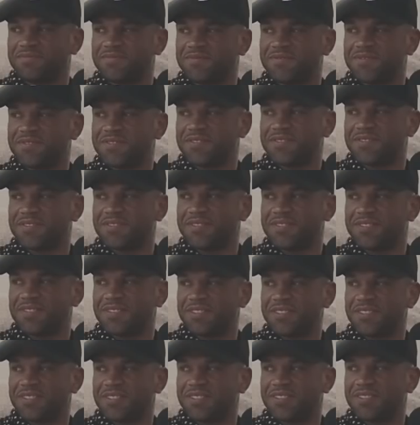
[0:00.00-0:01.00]

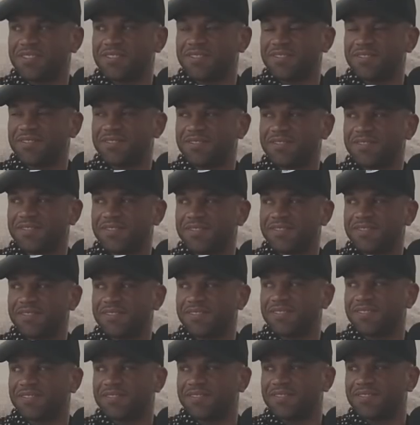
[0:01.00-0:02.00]

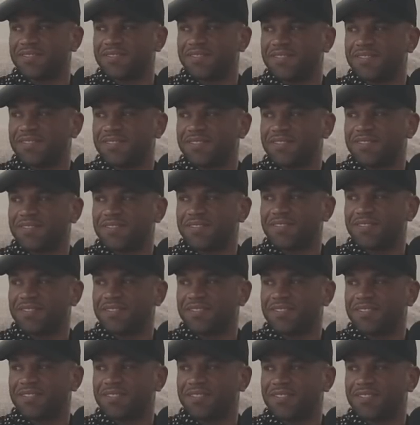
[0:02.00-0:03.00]

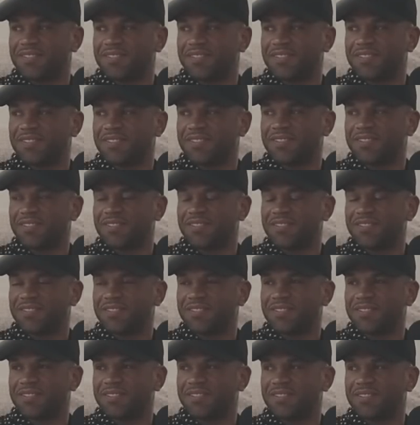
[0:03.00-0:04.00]

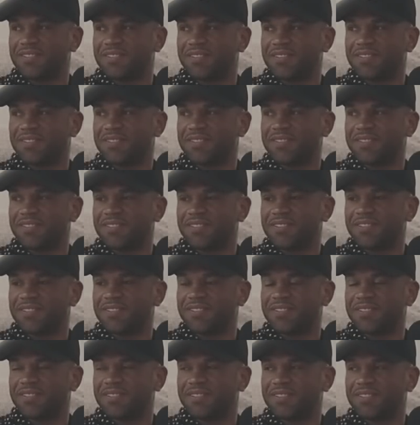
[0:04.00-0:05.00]

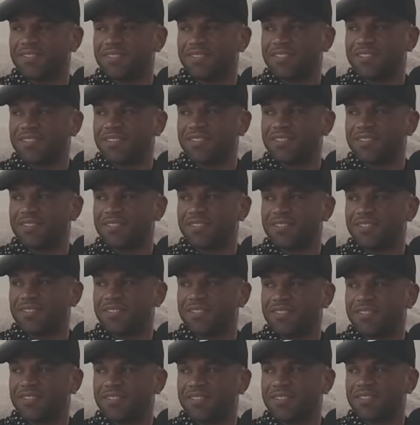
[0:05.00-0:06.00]

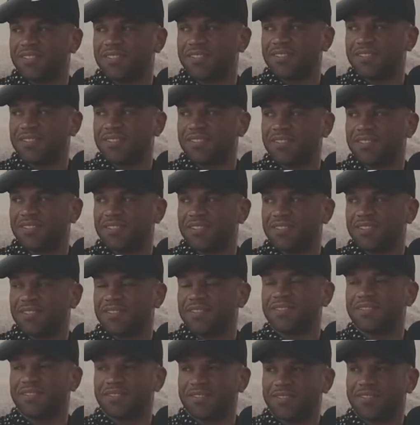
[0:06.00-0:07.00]

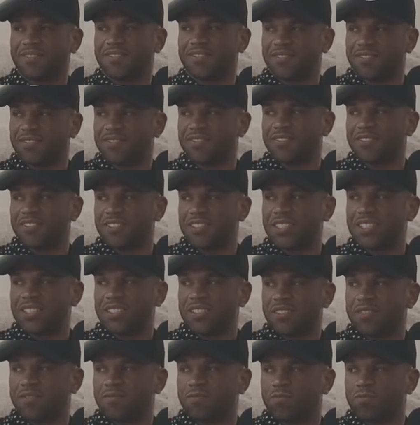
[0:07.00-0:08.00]
This person isn't speaking.